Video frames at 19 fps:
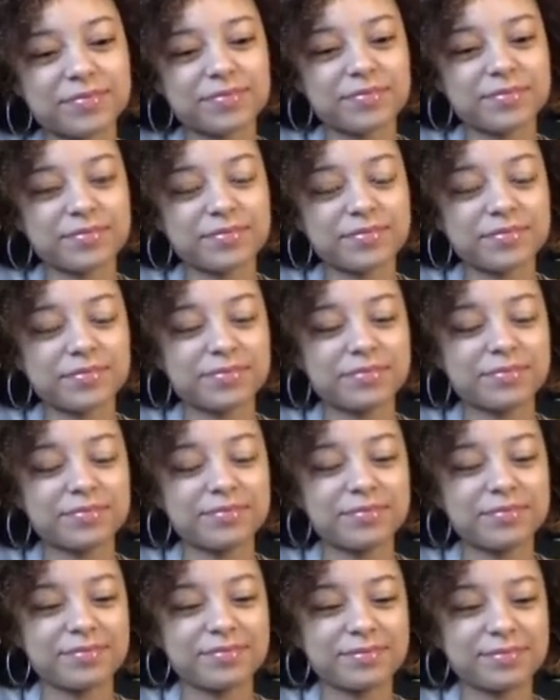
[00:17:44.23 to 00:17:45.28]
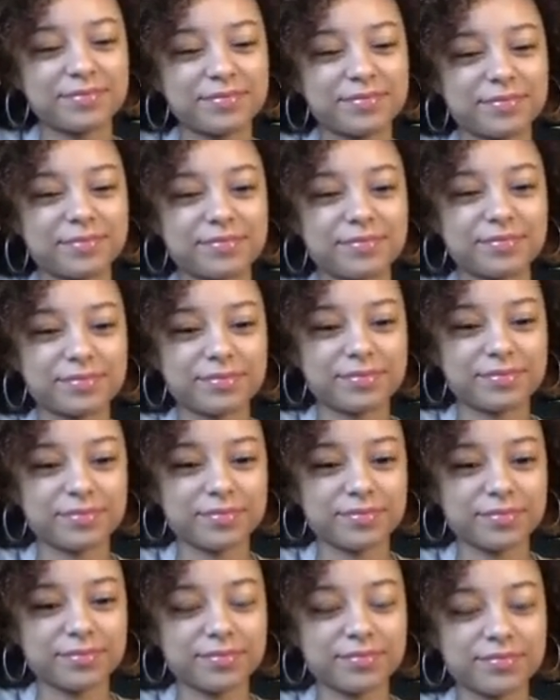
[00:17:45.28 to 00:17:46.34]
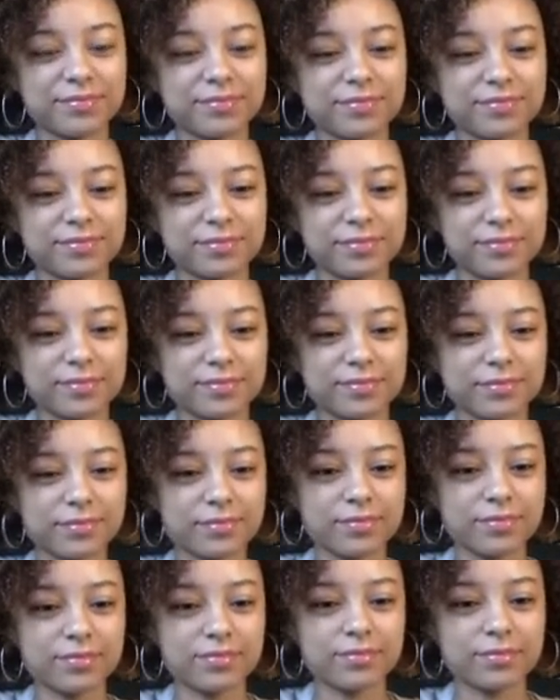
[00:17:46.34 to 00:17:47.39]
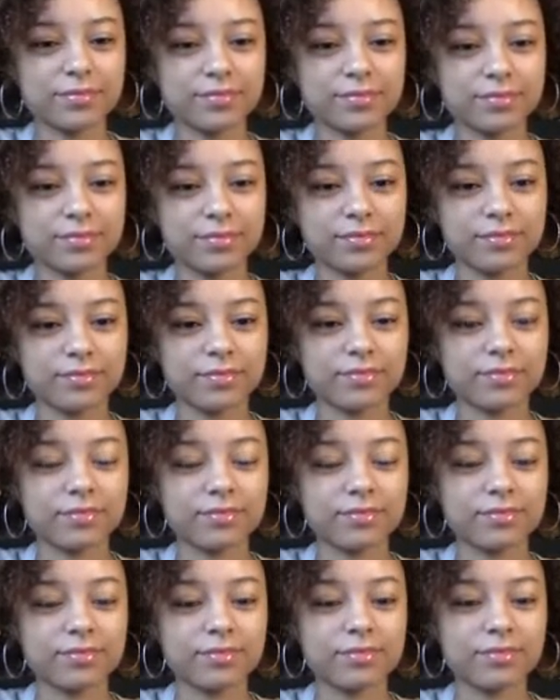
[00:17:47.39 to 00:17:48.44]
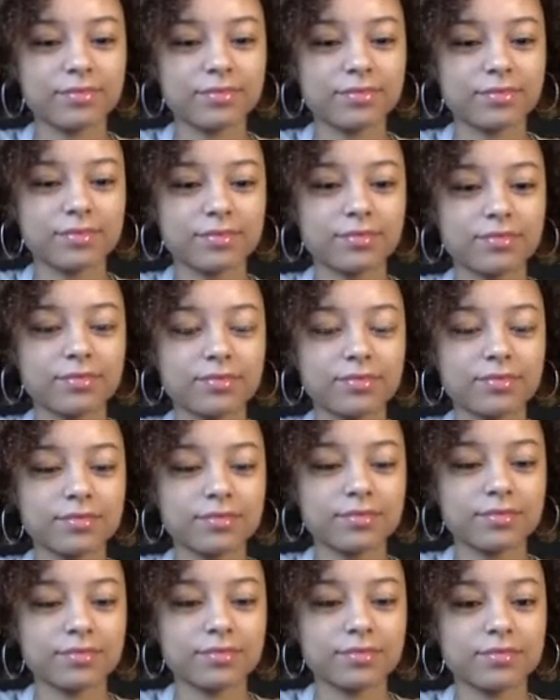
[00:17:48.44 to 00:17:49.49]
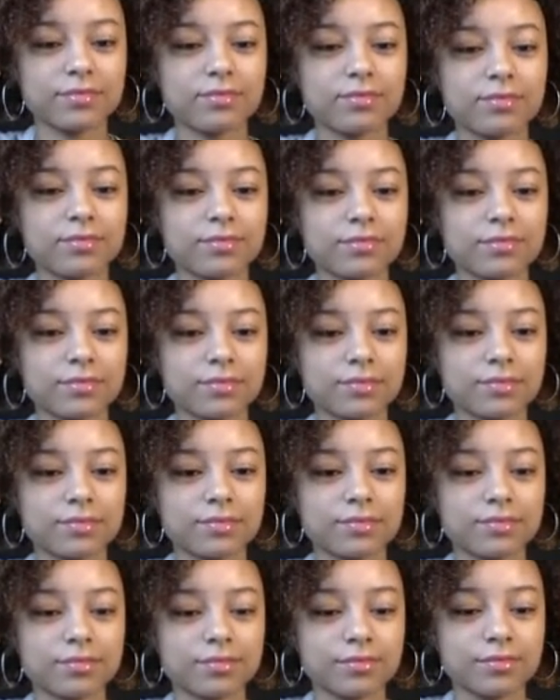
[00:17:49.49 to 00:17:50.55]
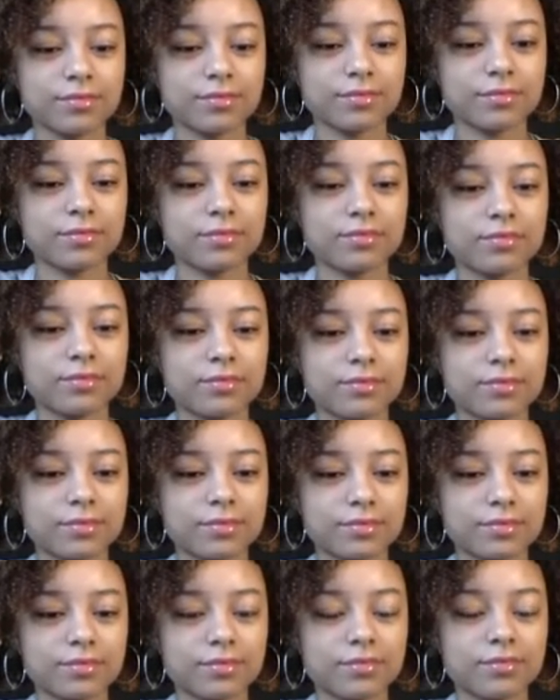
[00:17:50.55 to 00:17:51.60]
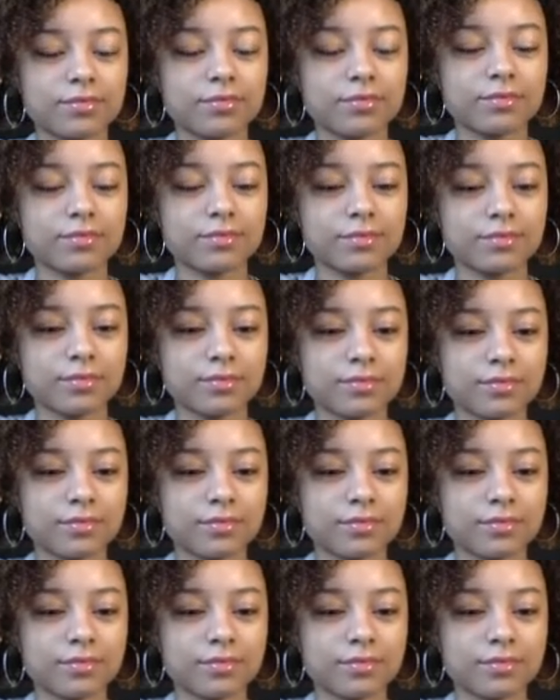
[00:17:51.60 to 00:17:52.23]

This person isn't speaking.